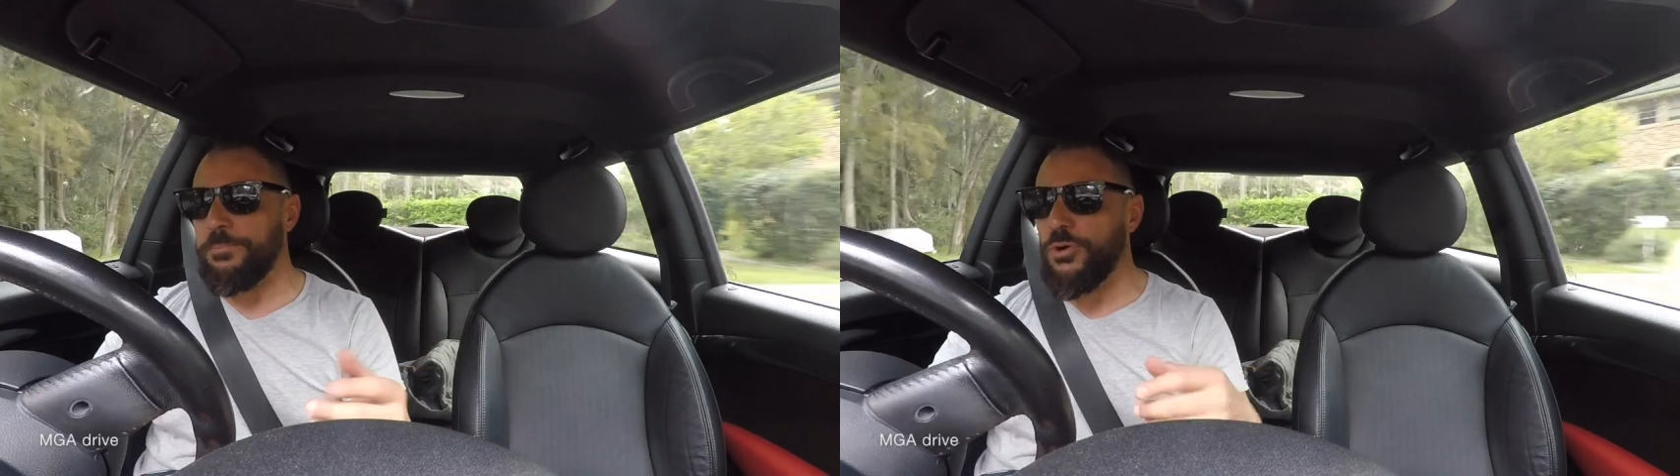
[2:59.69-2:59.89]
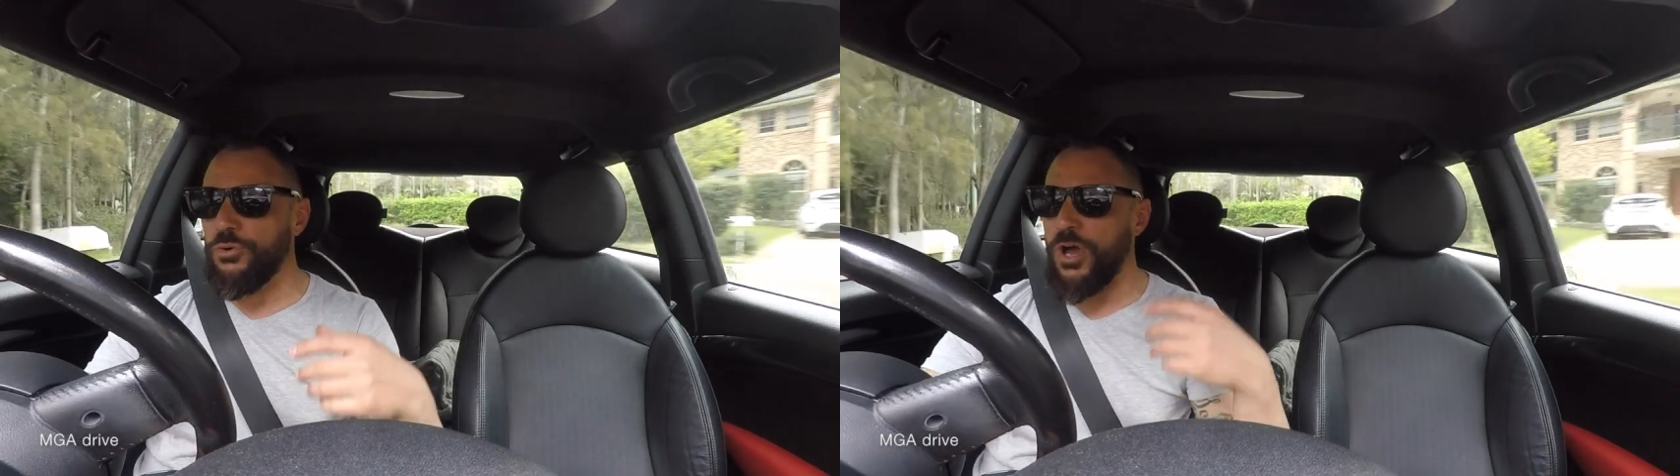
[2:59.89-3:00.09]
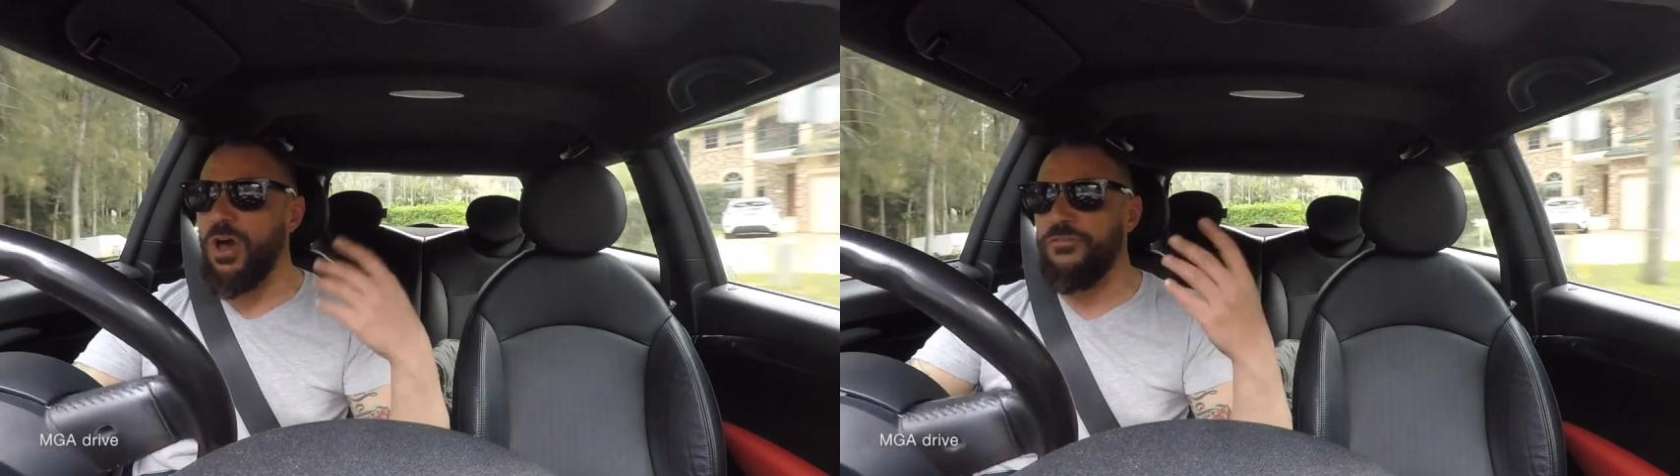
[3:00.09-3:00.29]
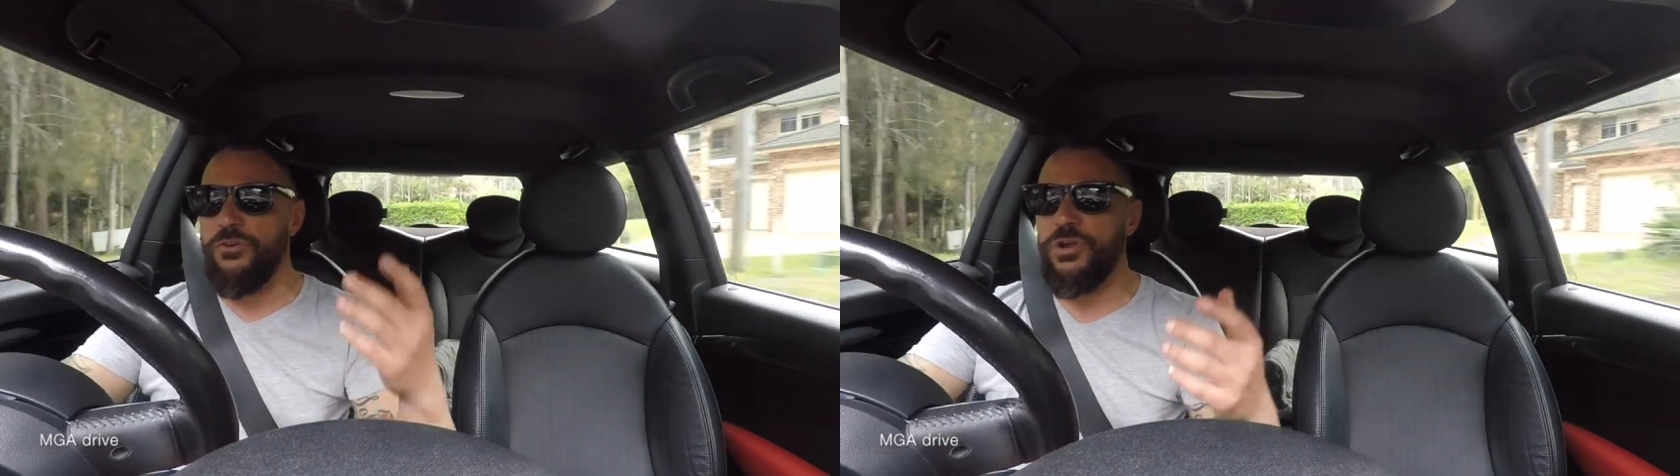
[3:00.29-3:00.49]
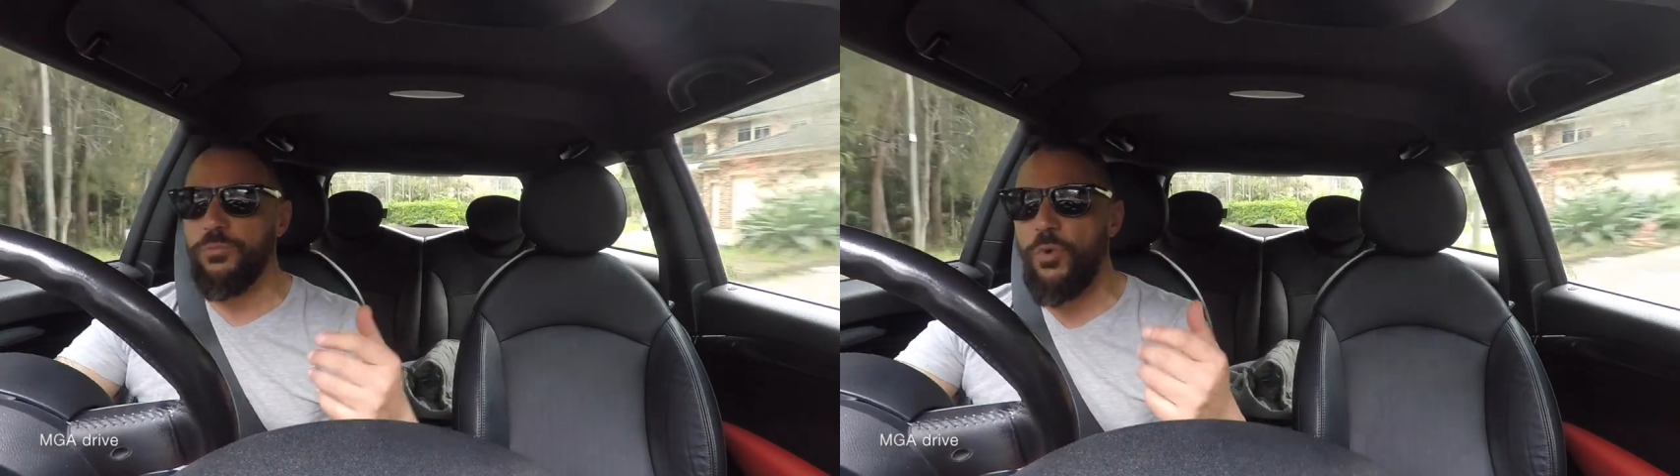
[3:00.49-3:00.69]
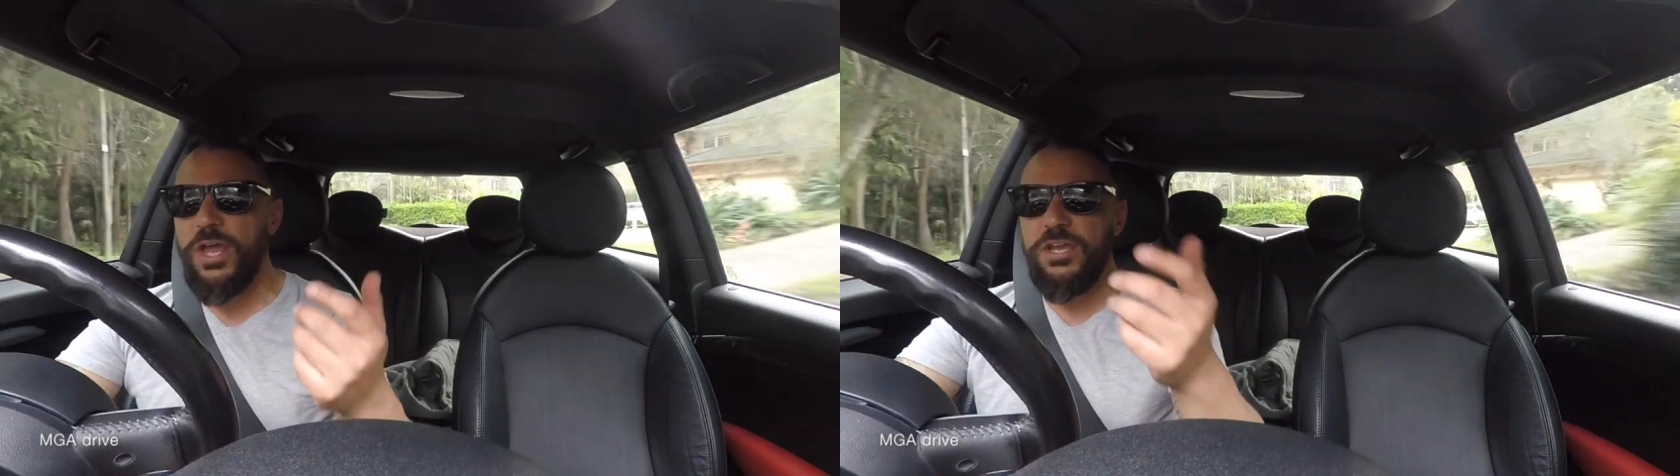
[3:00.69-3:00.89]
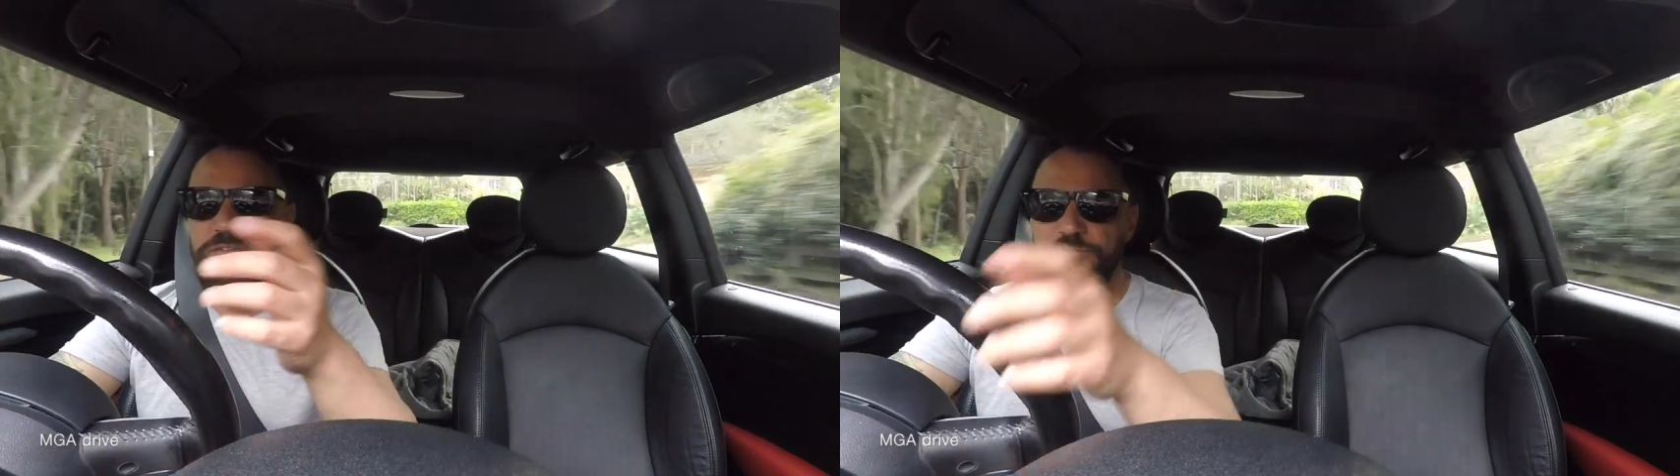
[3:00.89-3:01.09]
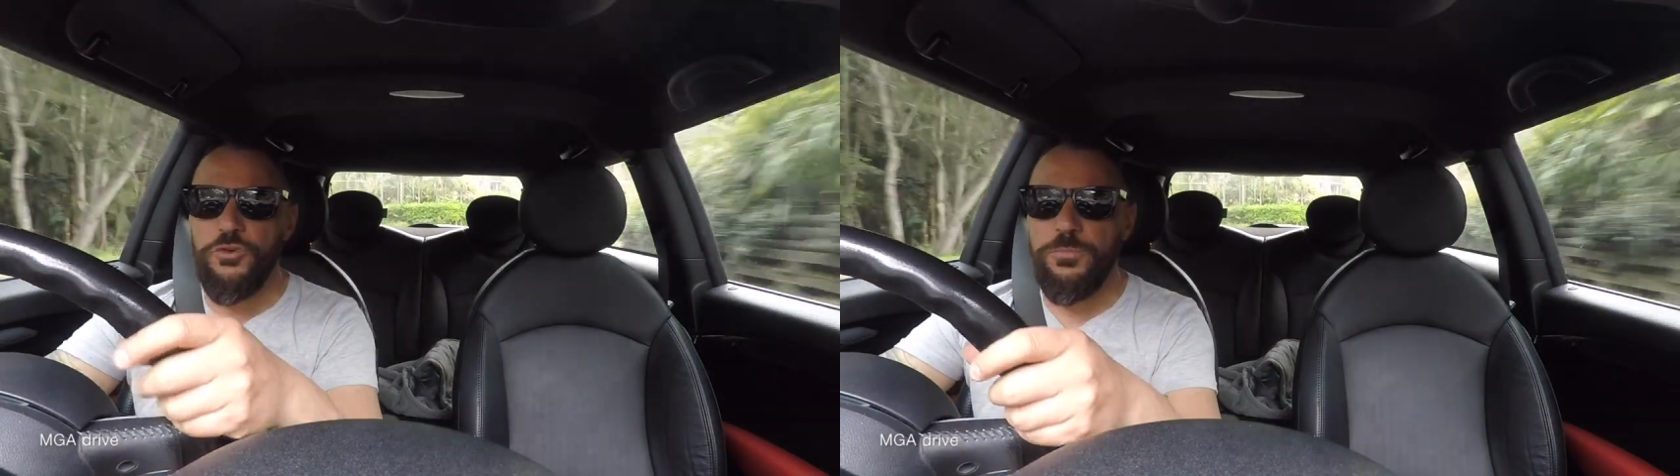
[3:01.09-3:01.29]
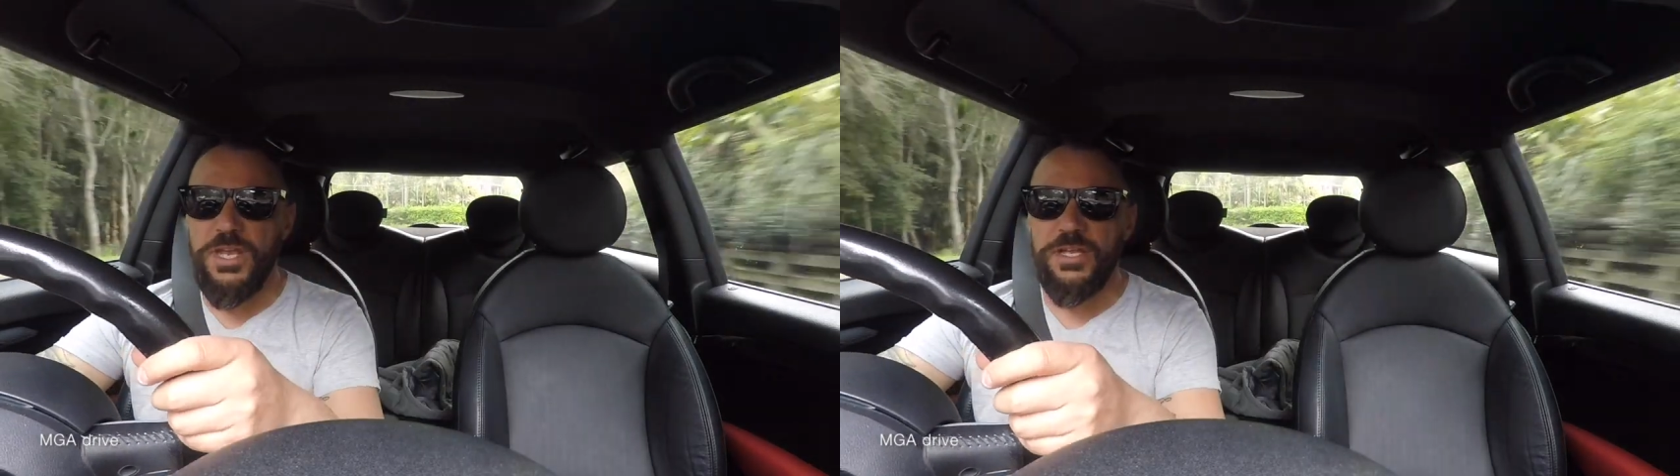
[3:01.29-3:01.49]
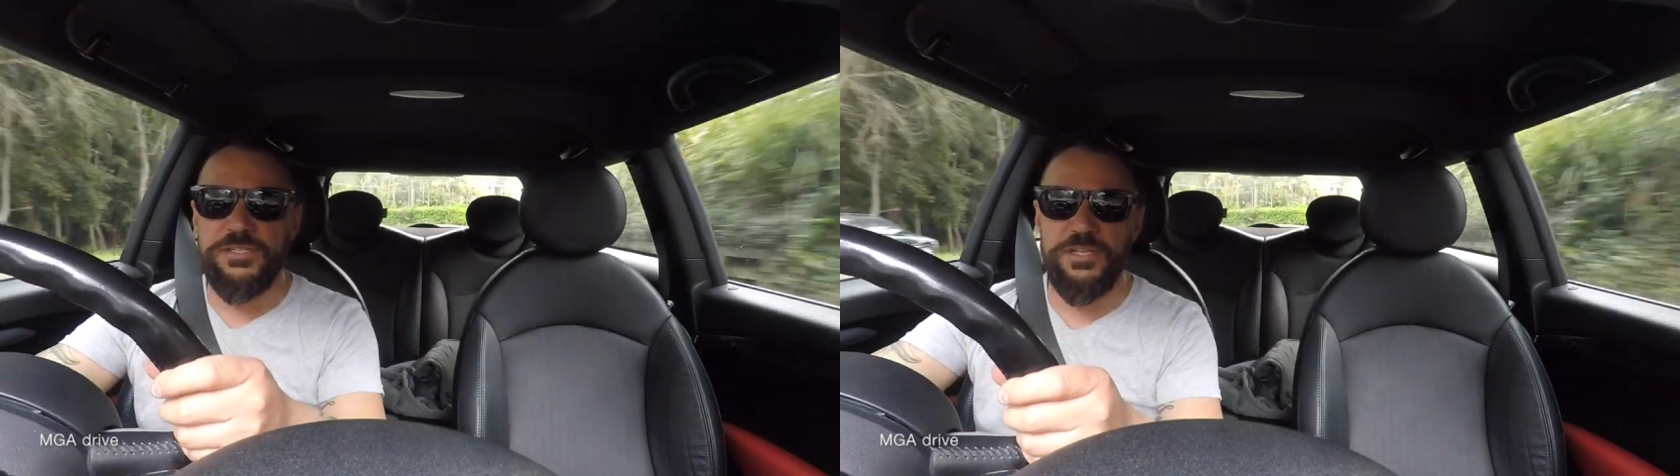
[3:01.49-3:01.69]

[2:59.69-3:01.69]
pulled over and waited a few minutes,